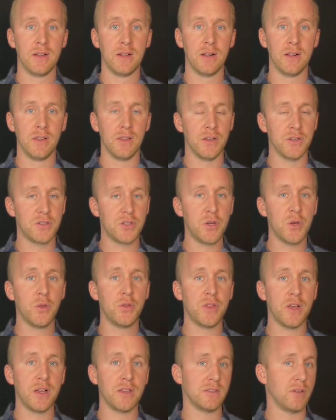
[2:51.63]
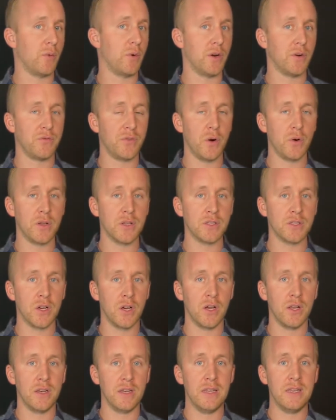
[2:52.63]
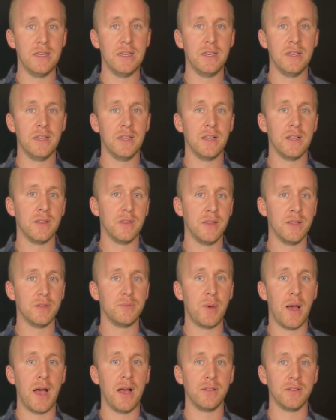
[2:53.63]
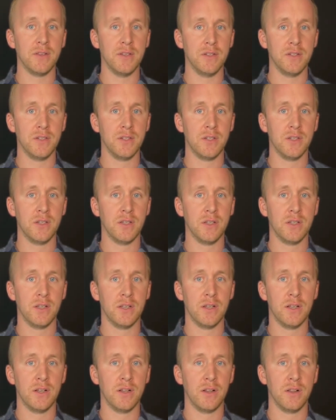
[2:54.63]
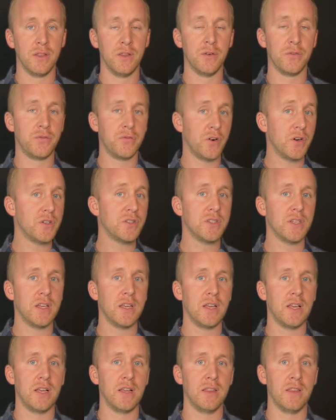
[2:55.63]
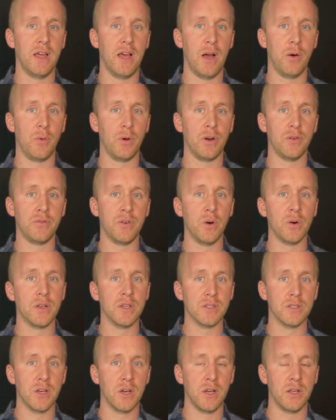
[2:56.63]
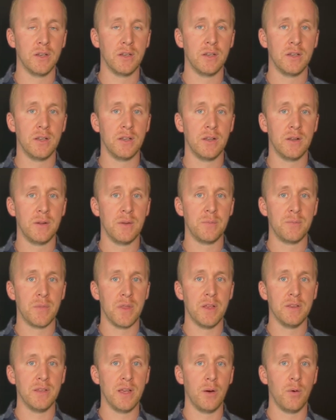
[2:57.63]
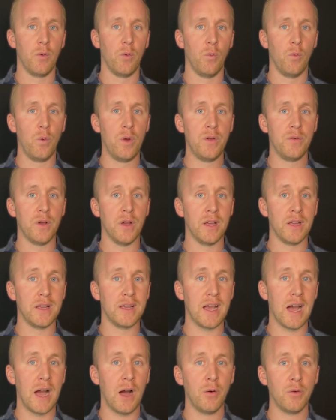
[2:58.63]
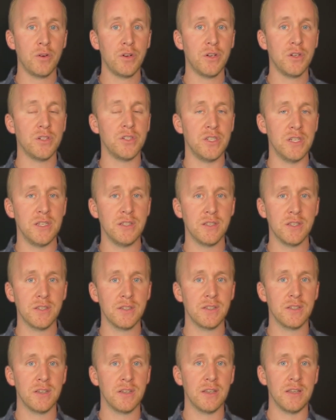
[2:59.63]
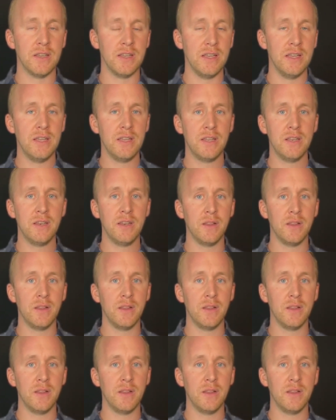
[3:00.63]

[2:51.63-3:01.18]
There's 2 things I want to focus on in this passage. The first thing that I want to focus on is that we encounter Jesus in